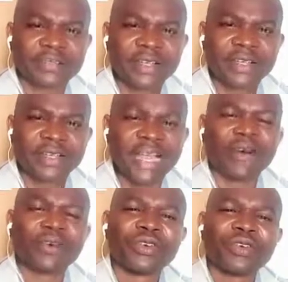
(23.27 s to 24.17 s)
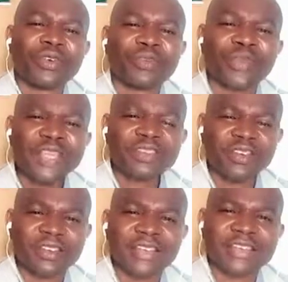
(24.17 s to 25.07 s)
Now, please
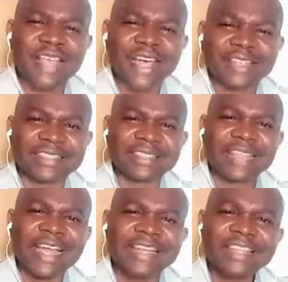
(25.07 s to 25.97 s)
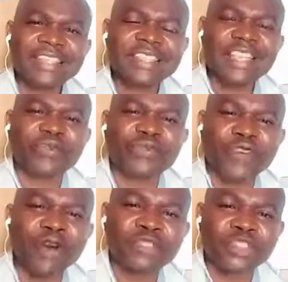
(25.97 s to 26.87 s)
understand that this
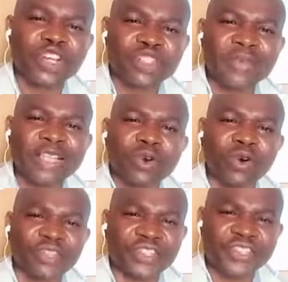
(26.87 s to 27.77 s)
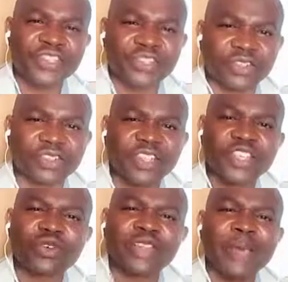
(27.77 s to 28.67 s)
informed judgment or decision is
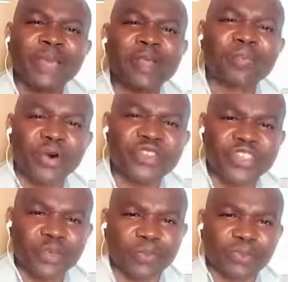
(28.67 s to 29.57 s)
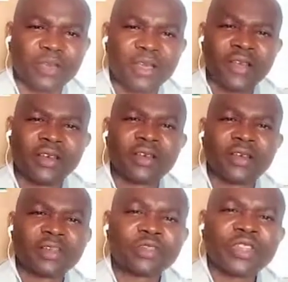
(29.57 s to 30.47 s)
only made possible
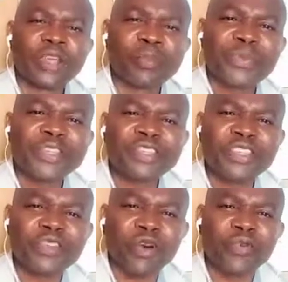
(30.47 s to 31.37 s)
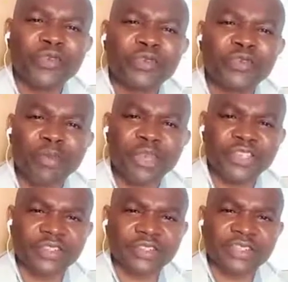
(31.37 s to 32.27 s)
through the pieces of
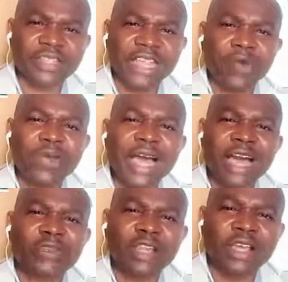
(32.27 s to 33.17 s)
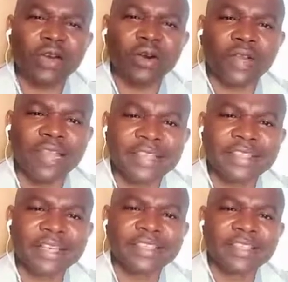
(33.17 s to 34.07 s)
information that we actually
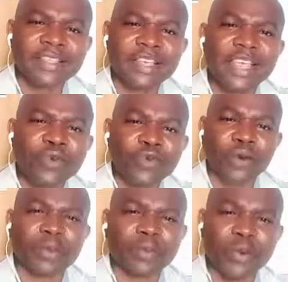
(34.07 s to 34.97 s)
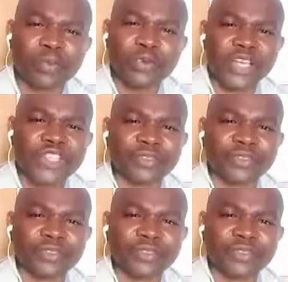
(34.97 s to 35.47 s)
collected even from the population.